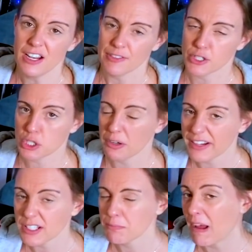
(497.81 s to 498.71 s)
The
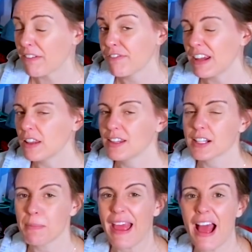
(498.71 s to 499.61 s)
triggers might feel a little
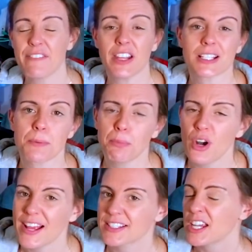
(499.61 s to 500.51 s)
bit heavier to
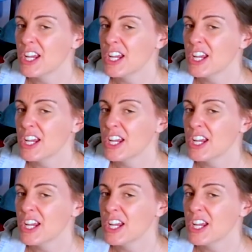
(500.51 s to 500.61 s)
press.